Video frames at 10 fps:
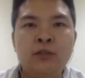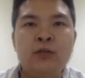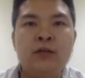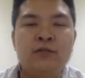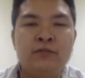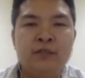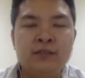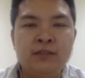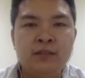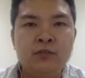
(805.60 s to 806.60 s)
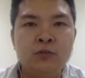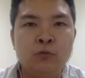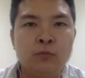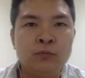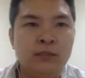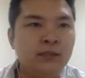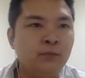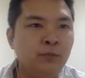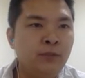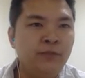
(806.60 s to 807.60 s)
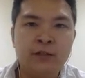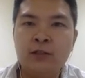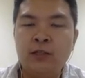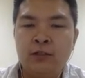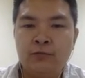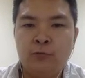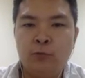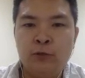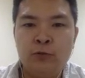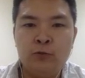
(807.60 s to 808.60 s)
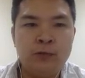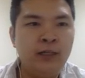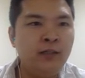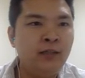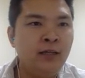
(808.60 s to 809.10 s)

have invested. So please be very careful when you trade.